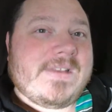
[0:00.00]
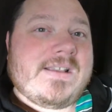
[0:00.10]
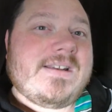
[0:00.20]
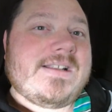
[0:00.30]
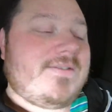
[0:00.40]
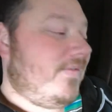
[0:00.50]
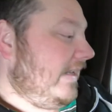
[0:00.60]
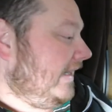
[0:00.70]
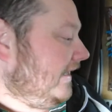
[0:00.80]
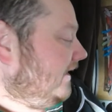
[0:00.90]
That's
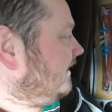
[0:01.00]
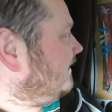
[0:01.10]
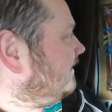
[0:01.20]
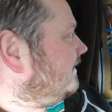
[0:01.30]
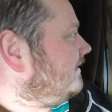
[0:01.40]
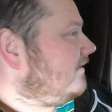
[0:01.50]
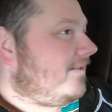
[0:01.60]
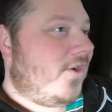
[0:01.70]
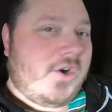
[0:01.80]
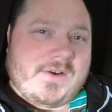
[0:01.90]
really
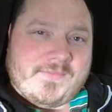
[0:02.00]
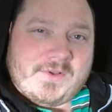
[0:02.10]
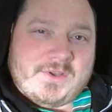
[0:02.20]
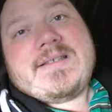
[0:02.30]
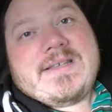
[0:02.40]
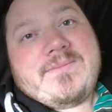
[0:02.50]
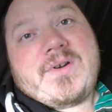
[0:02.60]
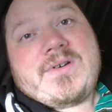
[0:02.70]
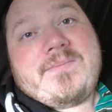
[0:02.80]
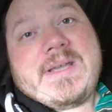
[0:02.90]
hurtful. He
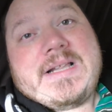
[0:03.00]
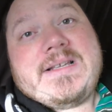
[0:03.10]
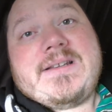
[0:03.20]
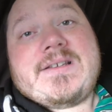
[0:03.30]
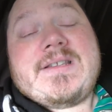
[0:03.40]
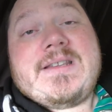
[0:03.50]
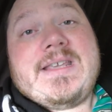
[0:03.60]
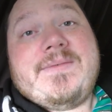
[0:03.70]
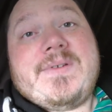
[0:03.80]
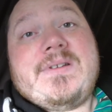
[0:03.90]
wrote a mail, he doesn't
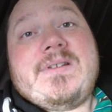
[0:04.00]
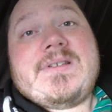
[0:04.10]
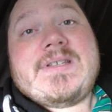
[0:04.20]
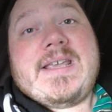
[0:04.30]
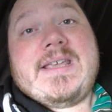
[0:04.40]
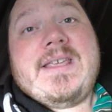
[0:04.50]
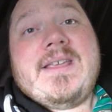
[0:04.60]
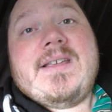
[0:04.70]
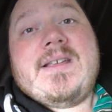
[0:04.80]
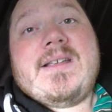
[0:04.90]
even say,
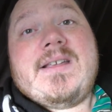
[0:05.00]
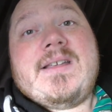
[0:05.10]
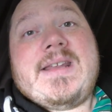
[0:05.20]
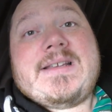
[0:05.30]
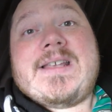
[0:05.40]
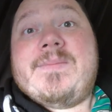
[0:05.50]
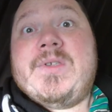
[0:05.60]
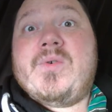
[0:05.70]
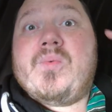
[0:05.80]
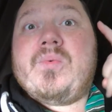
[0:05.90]
"Next time
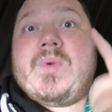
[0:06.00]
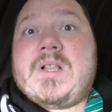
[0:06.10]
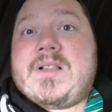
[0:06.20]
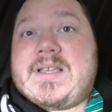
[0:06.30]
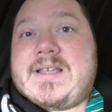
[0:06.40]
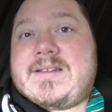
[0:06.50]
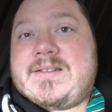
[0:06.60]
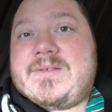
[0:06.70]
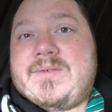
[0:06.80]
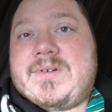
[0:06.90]
you will get the
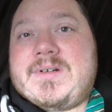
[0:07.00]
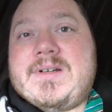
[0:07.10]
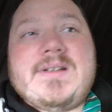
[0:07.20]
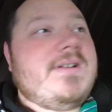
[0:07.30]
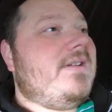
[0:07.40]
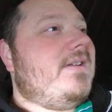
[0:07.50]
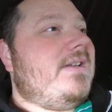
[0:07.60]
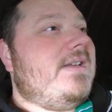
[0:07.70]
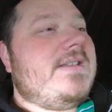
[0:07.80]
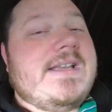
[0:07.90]
tour."
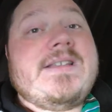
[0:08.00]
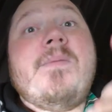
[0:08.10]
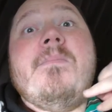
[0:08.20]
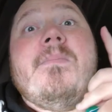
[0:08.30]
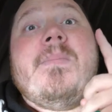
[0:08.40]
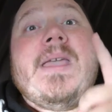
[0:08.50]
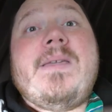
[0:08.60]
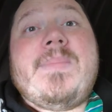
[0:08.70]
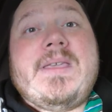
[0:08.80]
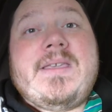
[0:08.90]
He says, "Maybe."